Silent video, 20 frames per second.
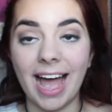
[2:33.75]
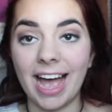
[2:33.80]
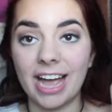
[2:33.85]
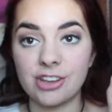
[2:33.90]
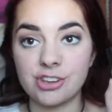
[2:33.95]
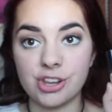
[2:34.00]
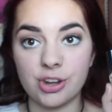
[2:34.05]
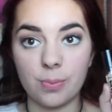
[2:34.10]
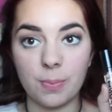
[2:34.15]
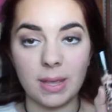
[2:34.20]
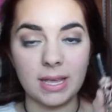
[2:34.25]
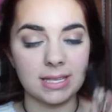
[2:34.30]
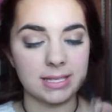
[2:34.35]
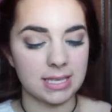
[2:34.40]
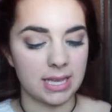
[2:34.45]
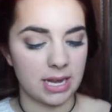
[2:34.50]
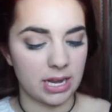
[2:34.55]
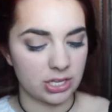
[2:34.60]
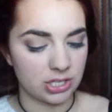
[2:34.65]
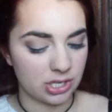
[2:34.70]
eyeshadow
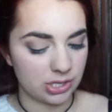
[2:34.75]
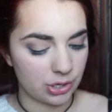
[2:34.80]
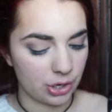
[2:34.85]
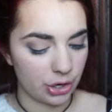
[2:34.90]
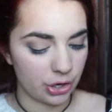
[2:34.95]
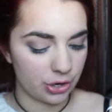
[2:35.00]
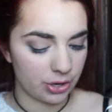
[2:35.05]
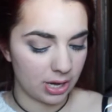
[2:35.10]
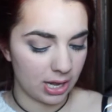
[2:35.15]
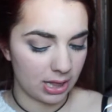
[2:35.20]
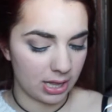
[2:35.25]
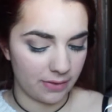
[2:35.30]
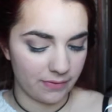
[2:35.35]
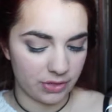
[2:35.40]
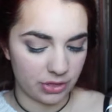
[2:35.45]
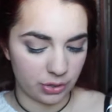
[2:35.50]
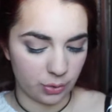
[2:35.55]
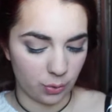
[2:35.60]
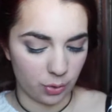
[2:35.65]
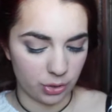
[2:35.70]
base and I heard
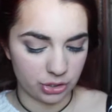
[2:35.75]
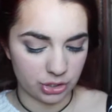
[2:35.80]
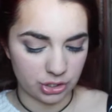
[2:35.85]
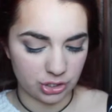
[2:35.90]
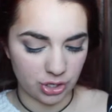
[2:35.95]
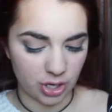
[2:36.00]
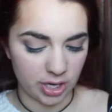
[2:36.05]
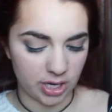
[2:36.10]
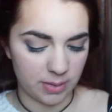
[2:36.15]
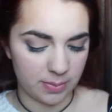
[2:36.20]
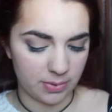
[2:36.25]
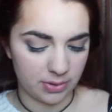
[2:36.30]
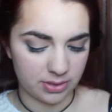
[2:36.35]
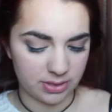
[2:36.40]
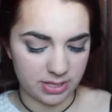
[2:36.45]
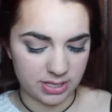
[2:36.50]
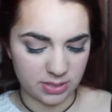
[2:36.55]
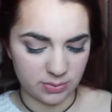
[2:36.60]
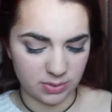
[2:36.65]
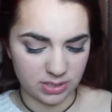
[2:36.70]
11th Gorgeous talking
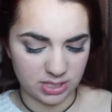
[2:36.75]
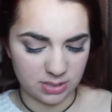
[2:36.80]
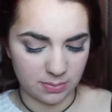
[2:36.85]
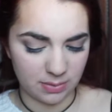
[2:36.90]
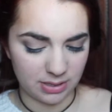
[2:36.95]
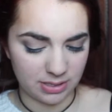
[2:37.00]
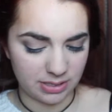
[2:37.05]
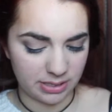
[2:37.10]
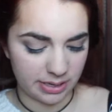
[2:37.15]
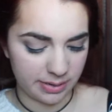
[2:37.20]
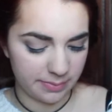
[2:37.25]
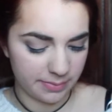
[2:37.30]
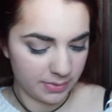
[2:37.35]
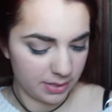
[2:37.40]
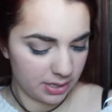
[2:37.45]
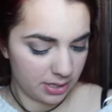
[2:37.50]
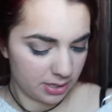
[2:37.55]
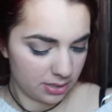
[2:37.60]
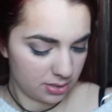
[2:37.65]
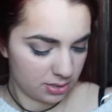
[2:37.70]
about this once upon a time
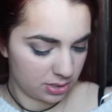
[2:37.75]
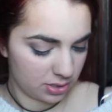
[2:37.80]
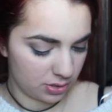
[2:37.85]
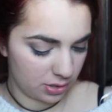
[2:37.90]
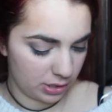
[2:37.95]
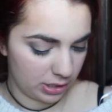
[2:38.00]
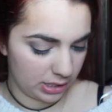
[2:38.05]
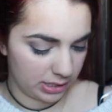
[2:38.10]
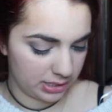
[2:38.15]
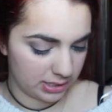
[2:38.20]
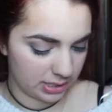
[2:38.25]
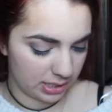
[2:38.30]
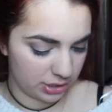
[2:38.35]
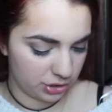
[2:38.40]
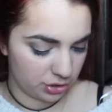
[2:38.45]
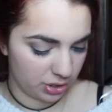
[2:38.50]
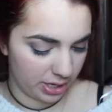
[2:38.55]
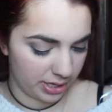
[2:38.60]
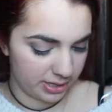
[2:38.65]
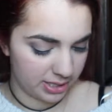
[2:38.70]
so I
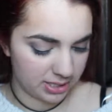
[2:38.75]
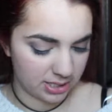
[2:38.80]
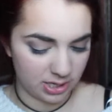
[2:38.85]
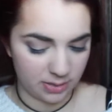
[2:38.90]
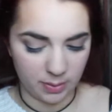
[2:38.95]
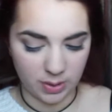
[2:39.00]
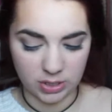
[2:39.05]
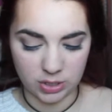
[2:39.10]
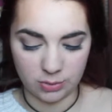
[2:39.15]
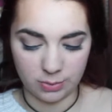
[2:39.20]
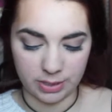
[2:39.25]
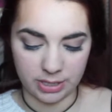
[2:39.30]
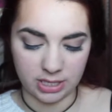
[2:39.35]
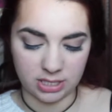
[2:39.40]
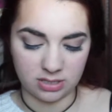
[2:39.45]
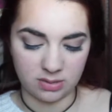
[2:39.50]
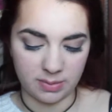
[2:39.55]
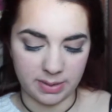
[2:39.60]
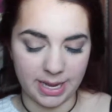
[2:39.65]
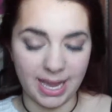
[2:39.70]
decided trying this. I'm also wearing
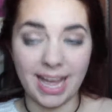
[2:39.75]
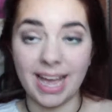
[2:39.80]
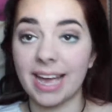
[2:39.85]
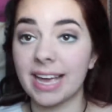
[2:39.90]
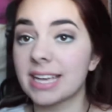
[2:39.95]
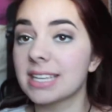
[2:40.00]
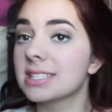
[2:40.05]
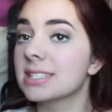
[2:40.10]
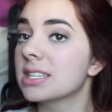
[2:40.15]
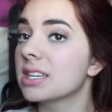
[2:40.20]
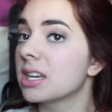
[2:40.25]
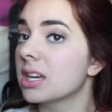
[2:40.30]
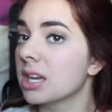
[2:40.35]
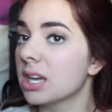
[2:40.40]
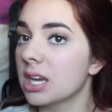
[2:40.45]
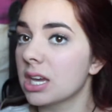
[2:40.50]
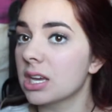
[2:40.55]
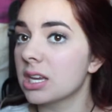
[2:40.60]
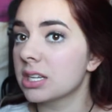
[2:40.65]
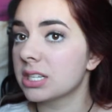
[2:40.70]
this on my eyes.
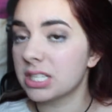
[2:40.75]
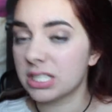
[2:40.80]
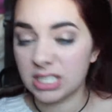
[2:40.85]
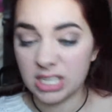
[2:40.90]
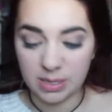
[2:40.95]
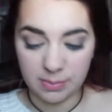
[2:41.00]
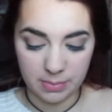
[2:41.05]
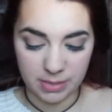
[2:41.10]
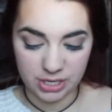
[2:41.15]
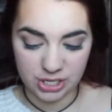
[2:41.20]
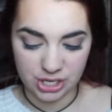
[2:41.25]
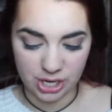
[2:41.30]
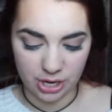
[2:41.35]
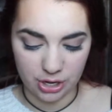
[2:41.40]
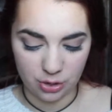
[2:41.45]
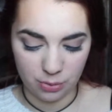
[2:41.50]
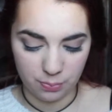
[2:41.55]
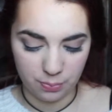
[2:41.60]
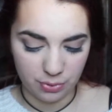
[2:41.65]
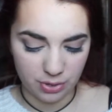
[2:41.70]
It did keep my
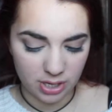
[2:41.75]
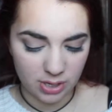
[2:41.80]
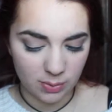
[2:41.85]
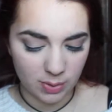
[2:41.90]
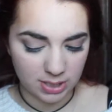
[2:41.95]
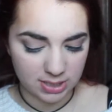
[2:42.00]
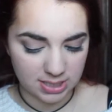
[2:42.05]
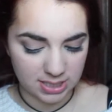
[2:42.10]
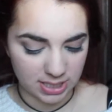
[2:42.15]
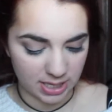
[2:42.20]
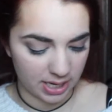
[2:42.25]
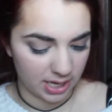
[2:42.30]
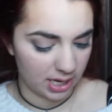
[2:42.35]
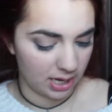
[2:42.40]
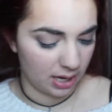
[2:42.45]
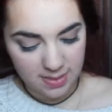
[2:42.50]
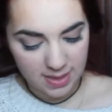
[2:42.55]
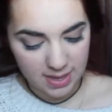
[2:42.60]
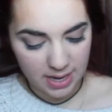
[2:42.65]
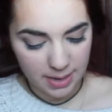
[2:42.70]
shadow pretty well
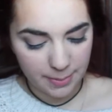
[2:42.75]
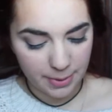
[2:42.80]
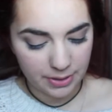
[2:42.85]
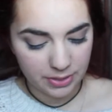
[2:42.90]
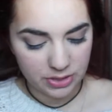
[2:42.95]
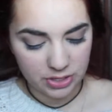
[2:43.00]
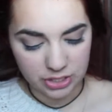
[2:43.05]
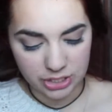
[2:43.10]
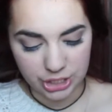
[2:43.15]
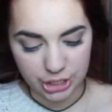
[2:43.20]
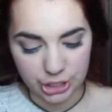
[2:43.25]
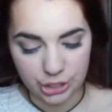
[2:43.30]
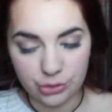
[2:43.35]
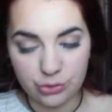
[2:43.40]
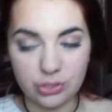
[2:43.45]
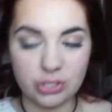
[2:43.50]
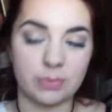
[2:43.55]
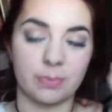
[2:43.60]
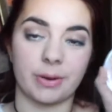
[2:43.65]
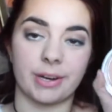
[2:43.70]
today. Then I bought this
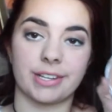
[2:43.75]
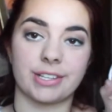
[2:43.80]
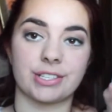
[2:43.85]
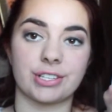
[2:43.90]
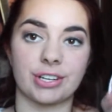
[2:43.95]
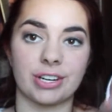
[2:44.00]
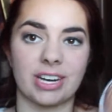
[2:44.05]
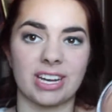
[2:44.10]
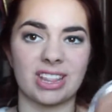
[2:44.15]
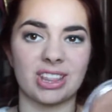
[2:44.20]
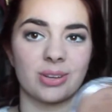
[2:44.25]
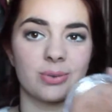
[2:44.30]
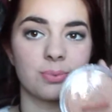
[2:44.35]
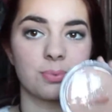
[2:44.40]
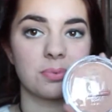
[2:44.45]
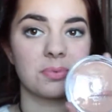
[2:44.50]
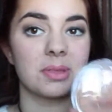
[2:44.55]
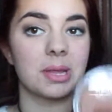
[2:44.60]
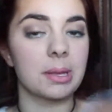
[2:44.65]
huge bronzer and the